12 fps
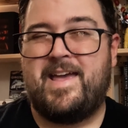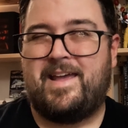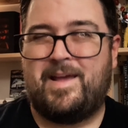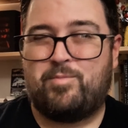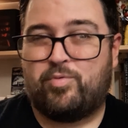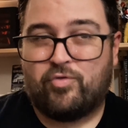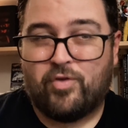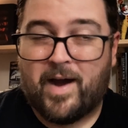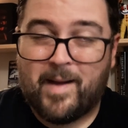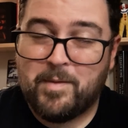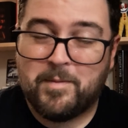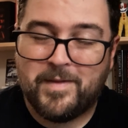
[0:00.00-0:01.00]
it
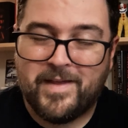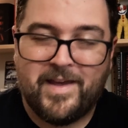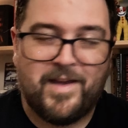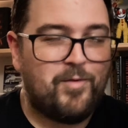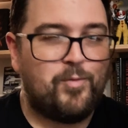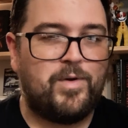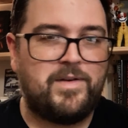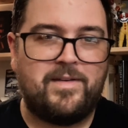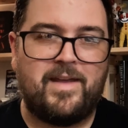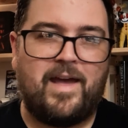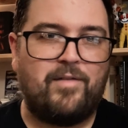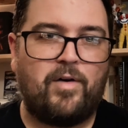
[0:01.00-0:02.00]
probably wouldn't
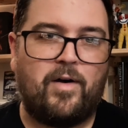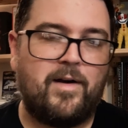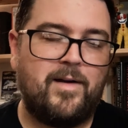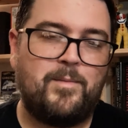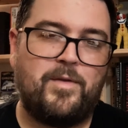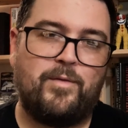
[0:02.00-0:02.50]
have harmed